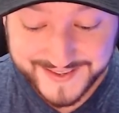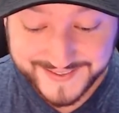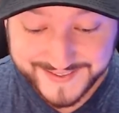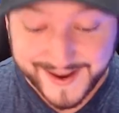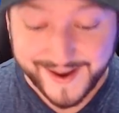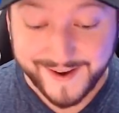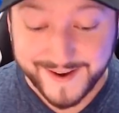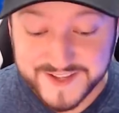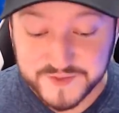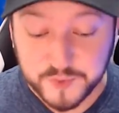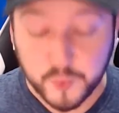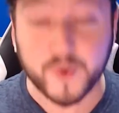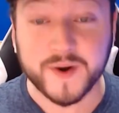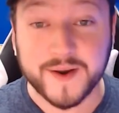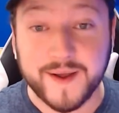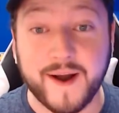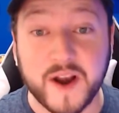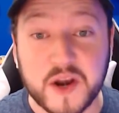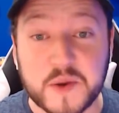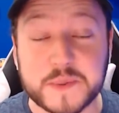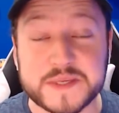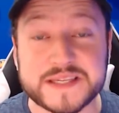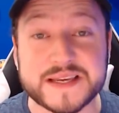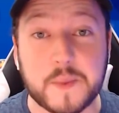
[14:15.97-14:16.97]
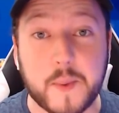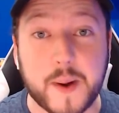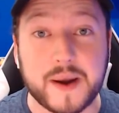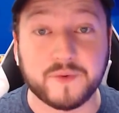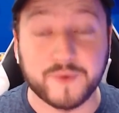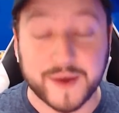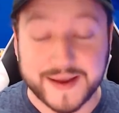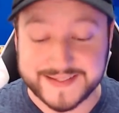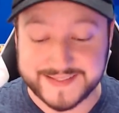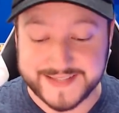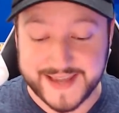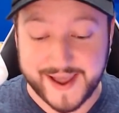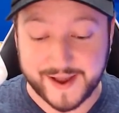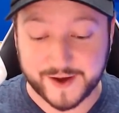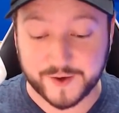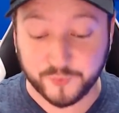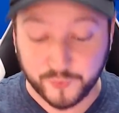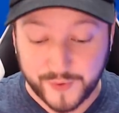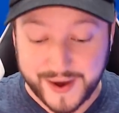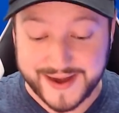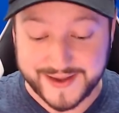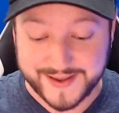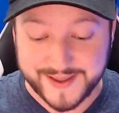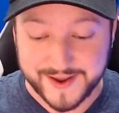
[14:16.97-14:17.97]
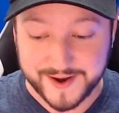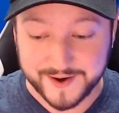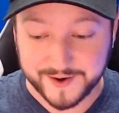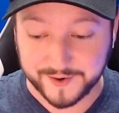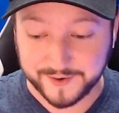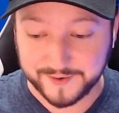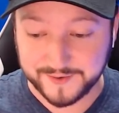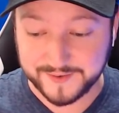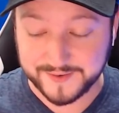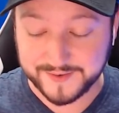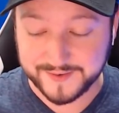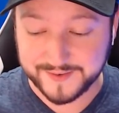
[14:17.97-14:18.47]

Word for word: Guys, one hundred percent win rate deck right here.